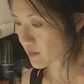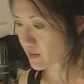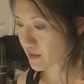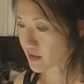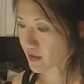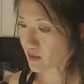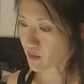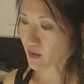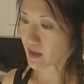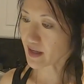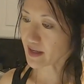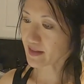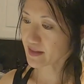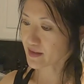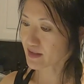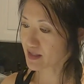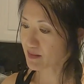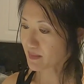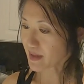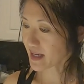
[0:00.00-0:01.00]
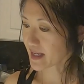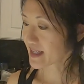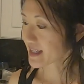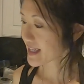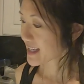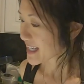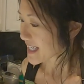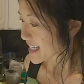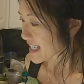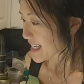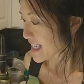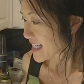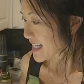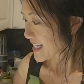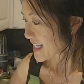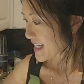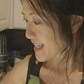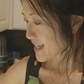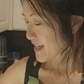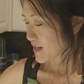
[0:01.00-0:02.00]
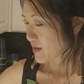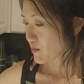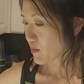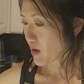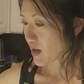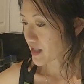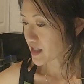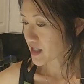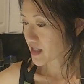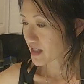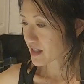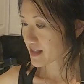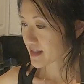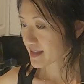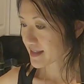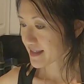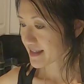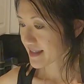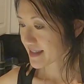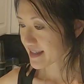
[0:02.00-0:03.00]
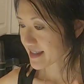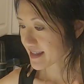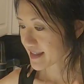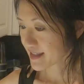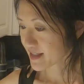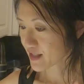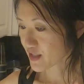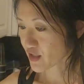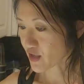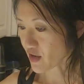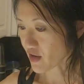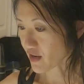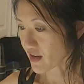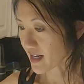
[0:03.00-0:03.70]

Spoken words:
Will go on. There's my washed jar.